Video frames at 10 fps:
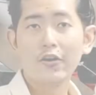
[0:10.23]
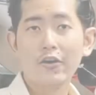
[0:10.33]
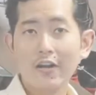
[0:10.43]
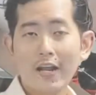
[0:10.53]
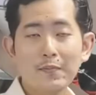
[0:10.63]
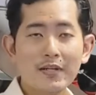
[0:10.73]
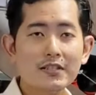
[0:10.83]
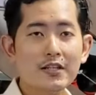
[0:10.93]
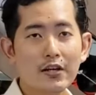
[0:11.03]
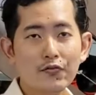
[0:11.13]
click on the like
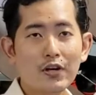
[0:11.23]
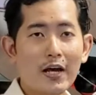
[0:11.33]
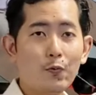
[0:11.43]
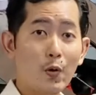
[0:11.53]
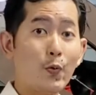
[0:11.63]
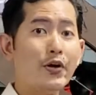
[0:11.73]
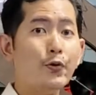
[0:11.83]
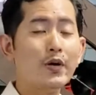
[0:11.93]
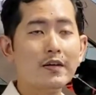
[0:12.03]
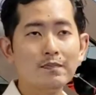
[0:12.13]
button if you like what we're
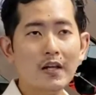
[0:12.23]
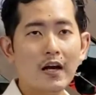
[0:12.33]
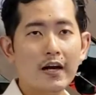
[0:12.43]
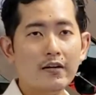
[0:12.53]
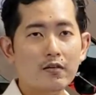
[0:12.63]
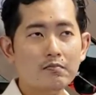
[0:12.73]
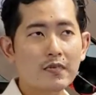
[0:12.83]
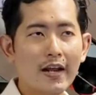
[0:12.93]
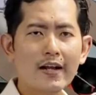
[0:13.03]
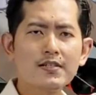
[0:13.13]
doing, and
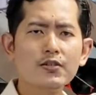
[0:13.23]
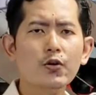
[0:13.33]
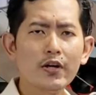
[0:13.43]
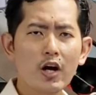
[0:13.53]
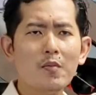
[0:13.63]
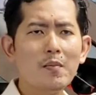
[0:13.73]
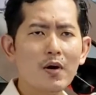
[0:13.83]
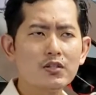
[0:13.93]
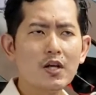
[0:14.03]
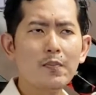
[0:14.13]
let us know in the comment
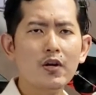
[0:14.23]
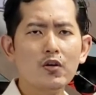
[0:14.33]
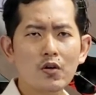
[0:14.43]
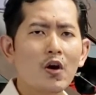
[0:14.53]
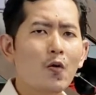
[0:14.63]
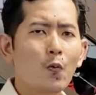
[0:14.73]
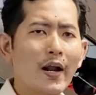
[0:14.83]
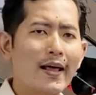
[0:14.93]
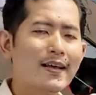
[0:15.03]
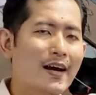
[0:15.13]
box down below
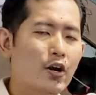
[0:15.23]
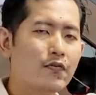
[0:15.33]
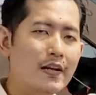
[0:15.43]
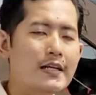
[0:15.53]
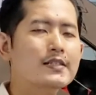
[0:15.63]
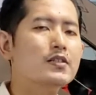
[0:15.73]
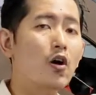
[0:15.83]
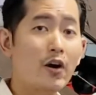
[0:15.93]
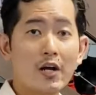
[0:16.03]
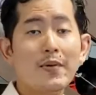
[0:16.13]
what other kind of lists
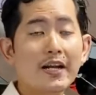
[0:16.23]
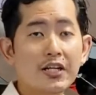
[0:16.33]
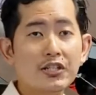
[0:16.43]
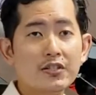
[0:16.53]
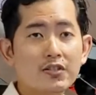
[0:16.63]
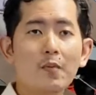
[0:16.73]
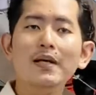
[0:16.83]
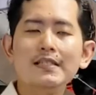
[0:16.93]
or recommendations, or